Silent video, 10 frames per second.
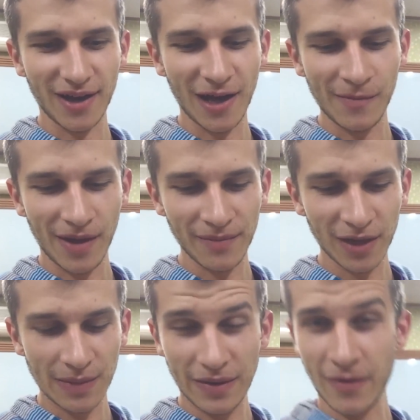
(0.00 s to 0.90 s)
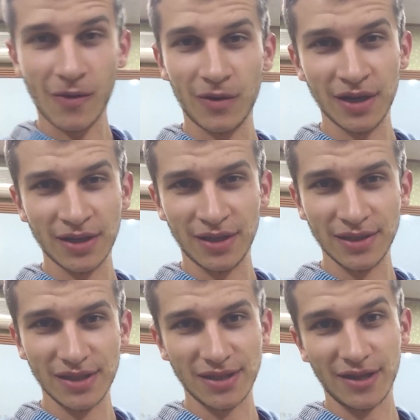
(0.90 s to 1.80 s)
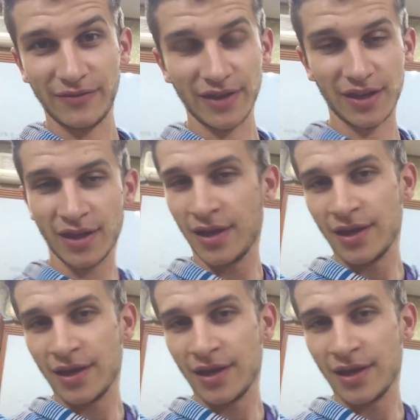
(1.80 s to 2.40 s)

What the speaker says: I'm gonna be recording tons of stuff, like